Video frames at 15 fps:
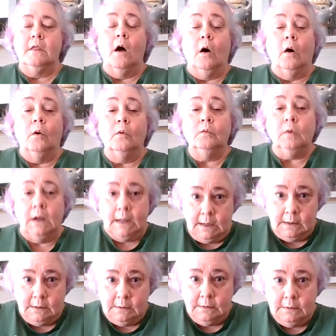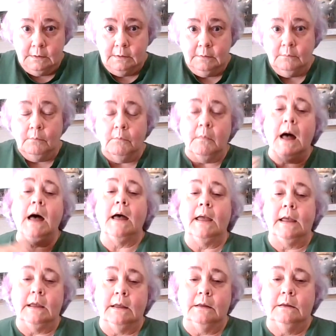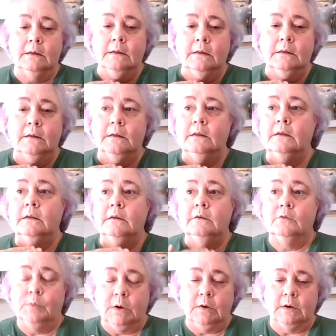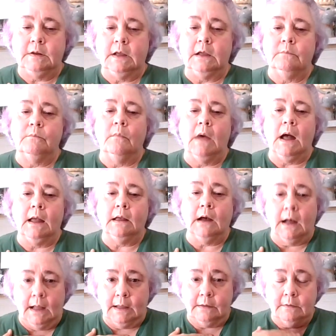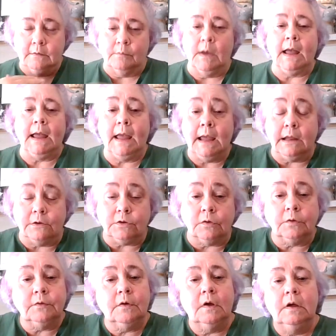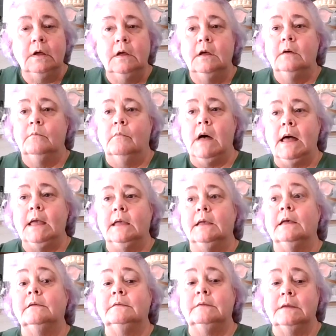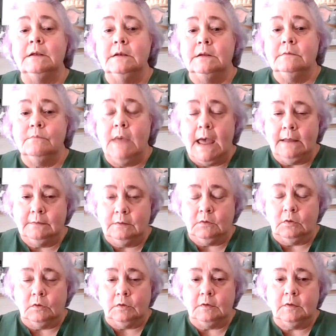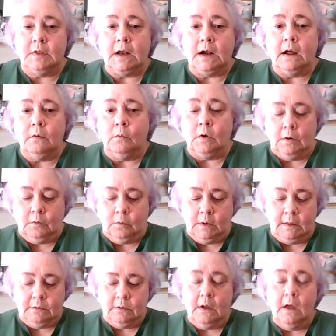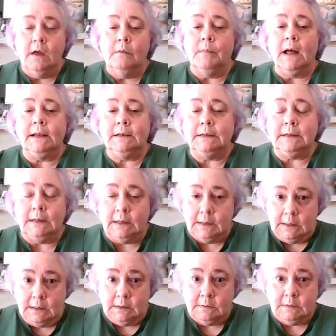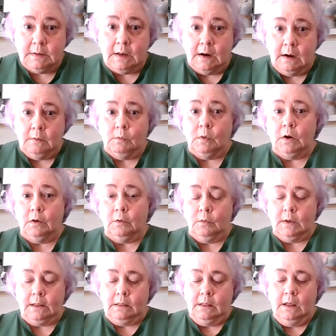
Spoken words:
Only my spirit team, my guides, my angels, my ascended masters that I work with, my deities that I work with,